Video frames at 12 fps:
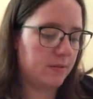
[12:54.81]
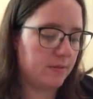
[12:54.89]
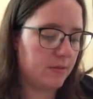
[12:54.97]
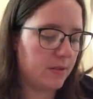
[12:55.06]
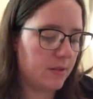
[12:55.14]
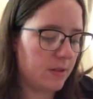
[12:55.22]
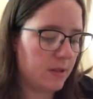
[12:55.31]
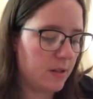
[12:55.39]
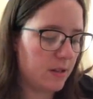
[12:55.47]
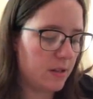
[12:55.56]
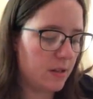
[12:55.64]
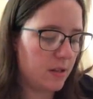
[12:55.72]

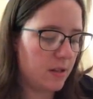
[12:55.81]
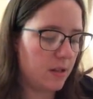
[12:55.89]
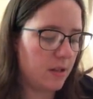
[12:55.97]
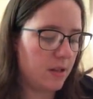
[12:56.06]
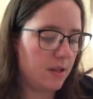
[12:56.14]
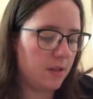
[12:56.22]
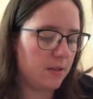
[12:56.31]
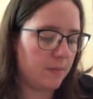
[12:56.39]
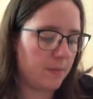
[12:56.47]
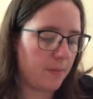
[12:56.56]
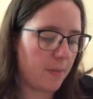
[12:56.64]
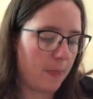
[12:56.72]

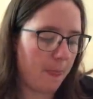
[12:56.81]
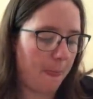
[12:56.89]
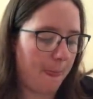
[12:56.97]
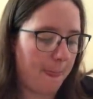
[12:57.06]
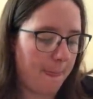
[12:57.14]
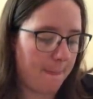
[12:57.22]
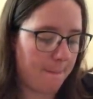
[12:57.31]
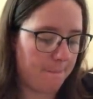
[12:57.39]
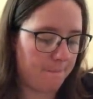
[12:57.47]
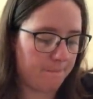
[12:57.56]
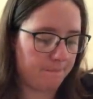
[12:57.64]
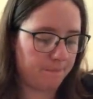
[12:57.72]

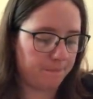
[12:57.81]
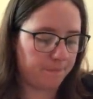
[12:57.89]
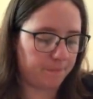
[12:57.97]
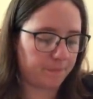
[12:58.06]
[no speech]